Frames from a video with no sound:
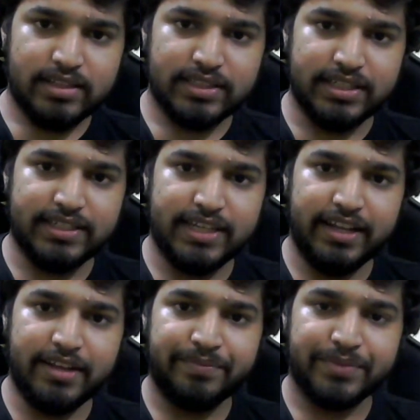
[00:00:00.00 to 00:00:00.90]

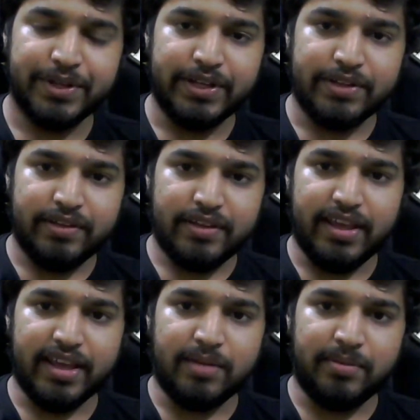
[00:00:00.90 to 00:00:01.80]
GCD
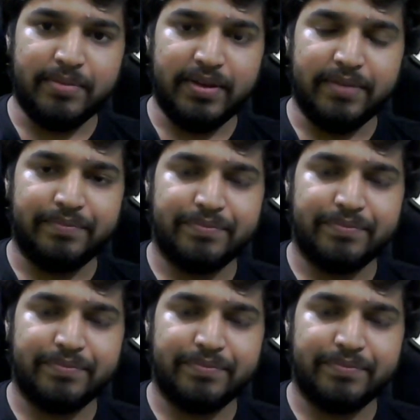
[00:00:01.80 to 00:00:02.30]
A comma B.